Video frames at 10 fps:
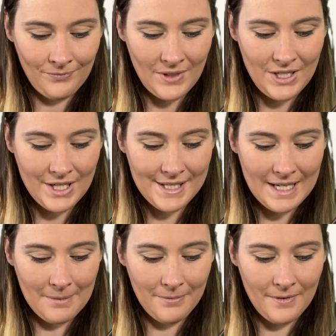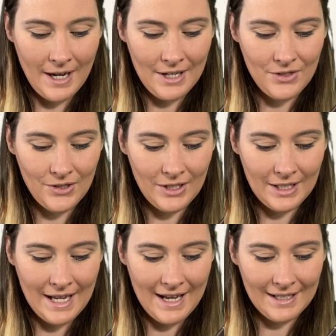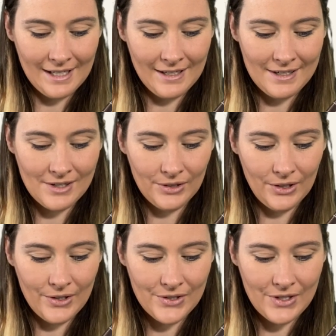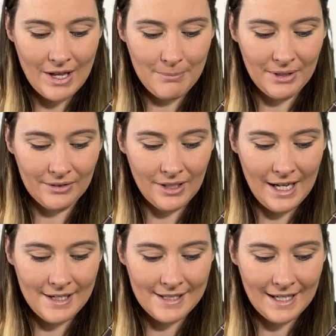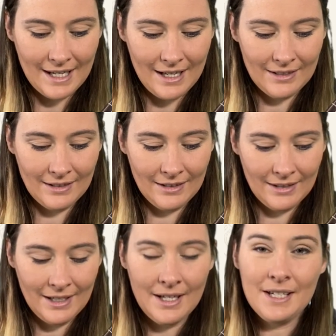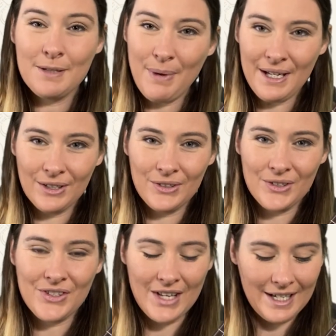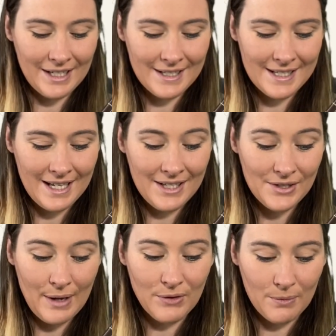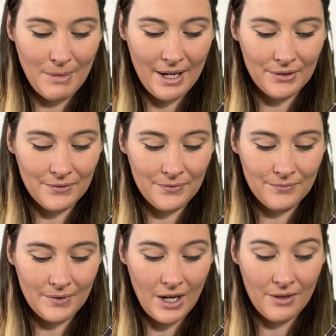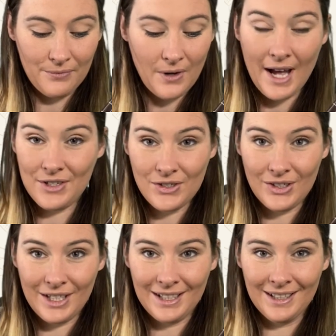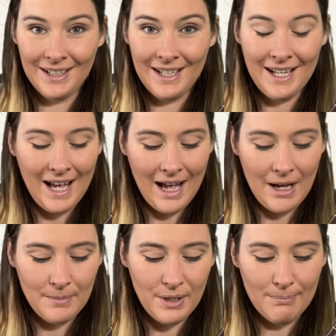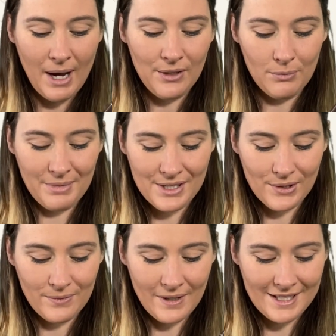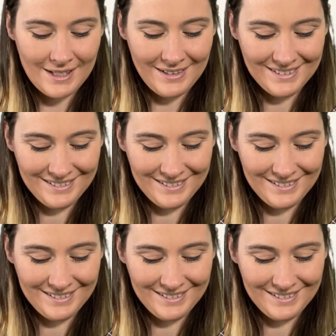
You can see I'm fine tuning now to get it as close to that middle line as I can. Depending on your settings, so I've got mine on fine tuning, it might not be so fussy.